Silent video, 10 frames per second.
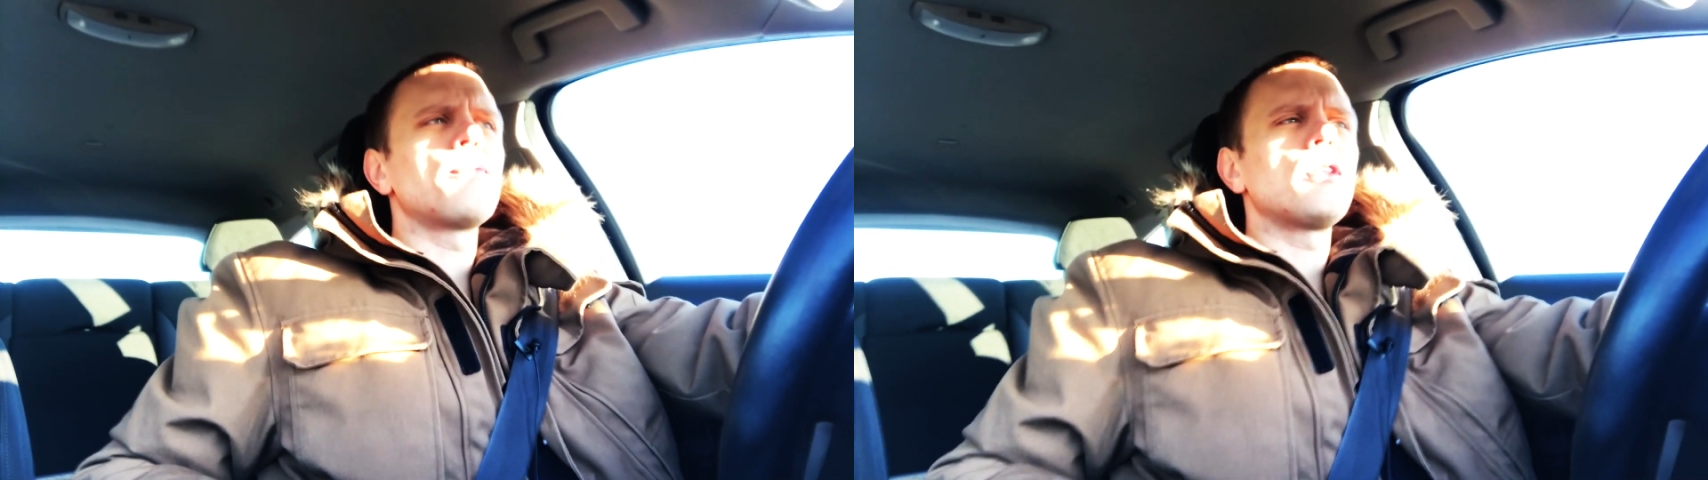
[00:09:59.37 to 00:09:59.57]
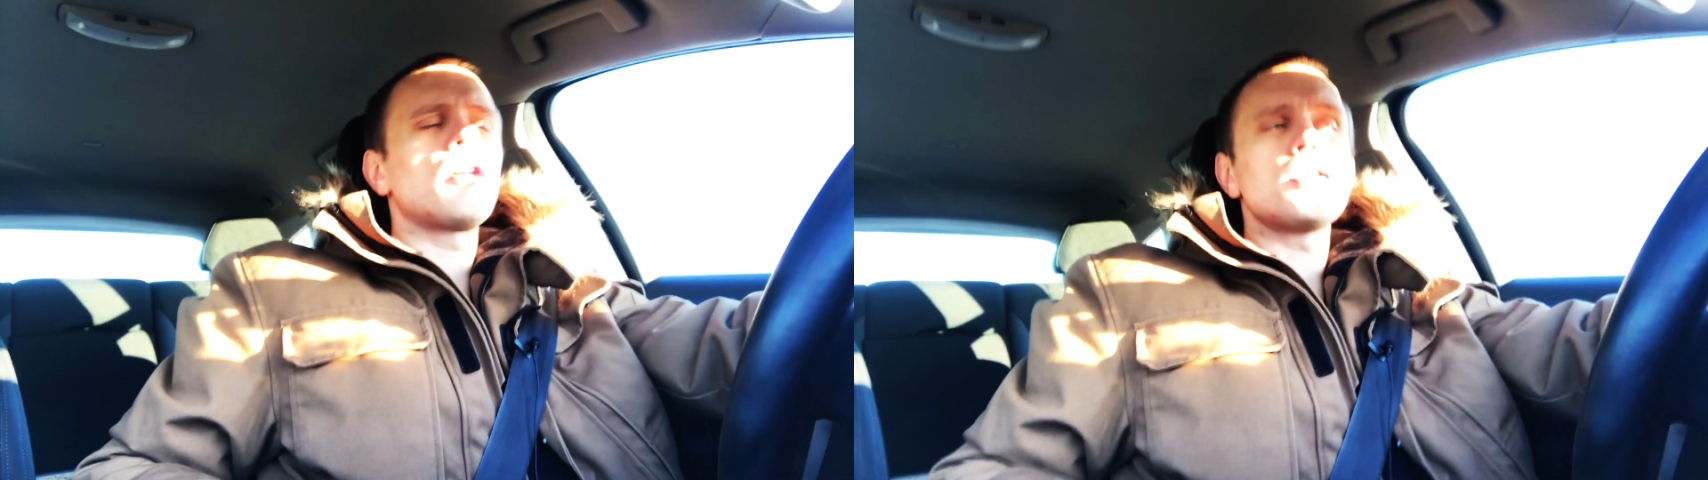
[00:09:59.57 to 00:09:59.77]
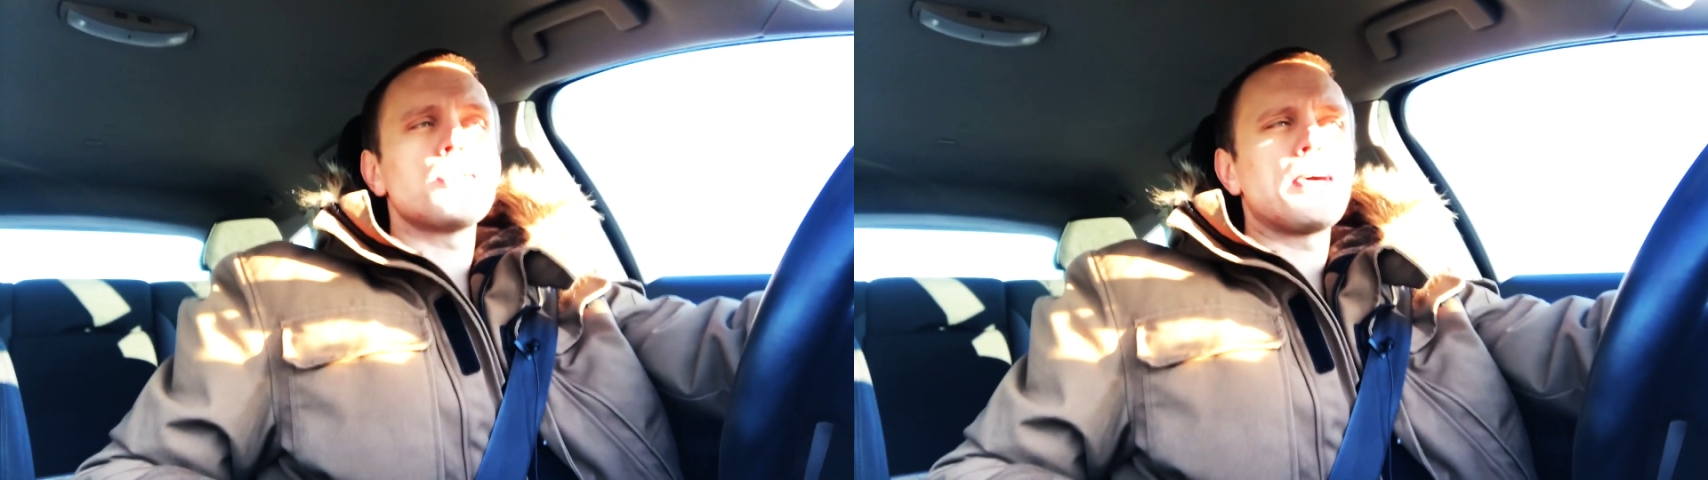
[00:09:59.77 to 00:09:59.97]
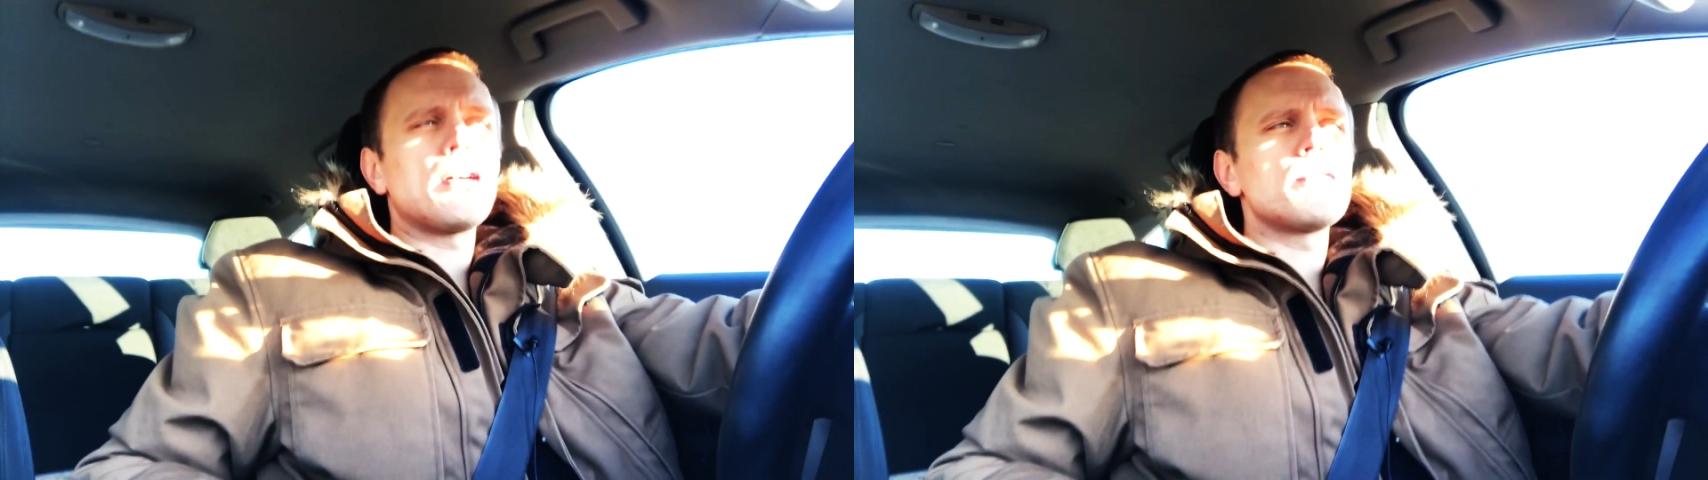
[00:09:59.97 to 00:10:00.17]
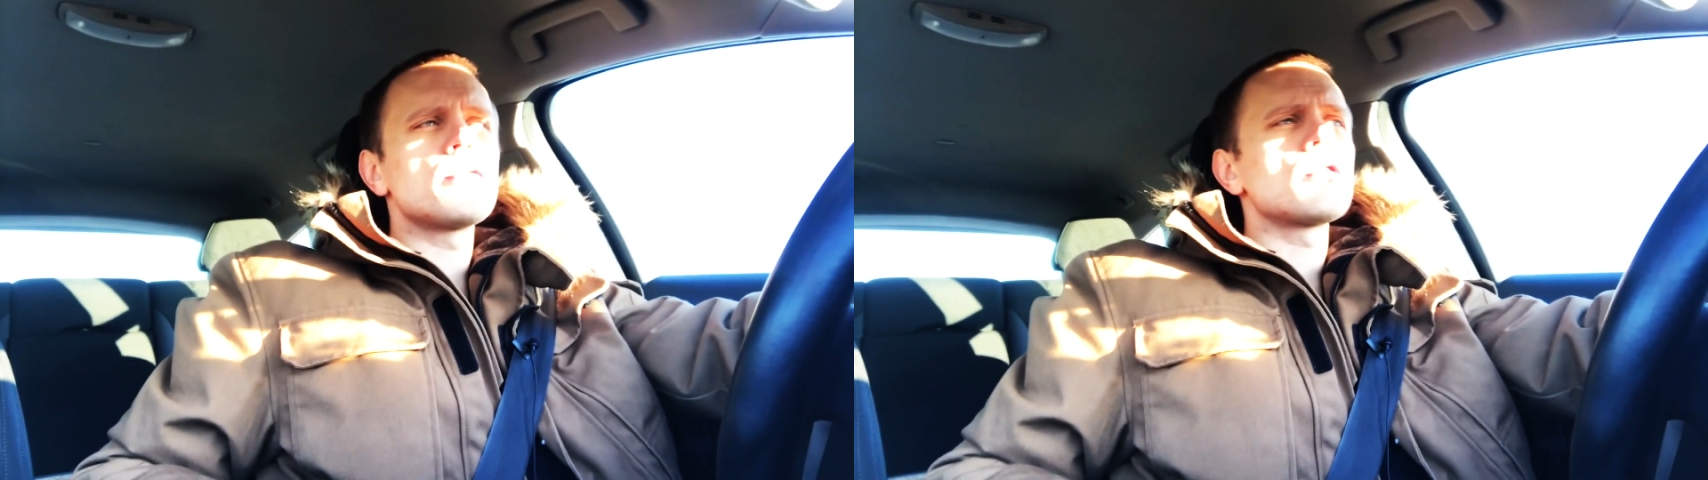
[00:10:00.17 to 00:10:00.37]
large
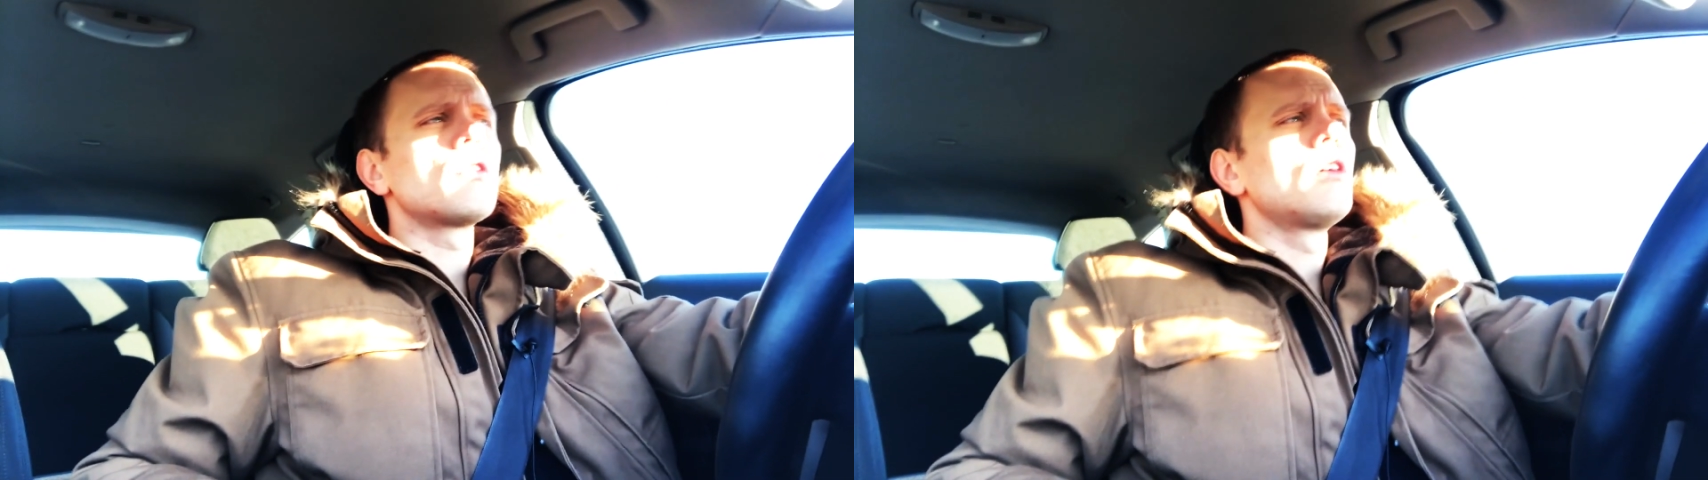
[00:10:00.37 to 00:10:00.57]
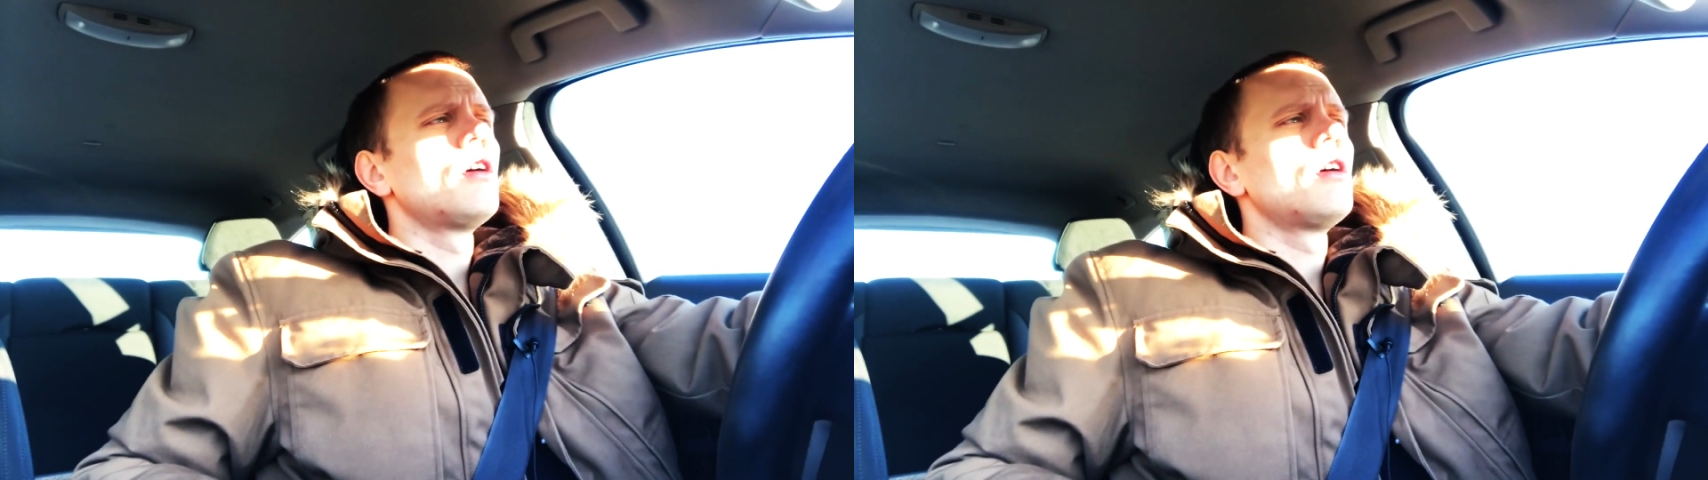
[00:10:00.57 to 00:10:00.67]
amounts,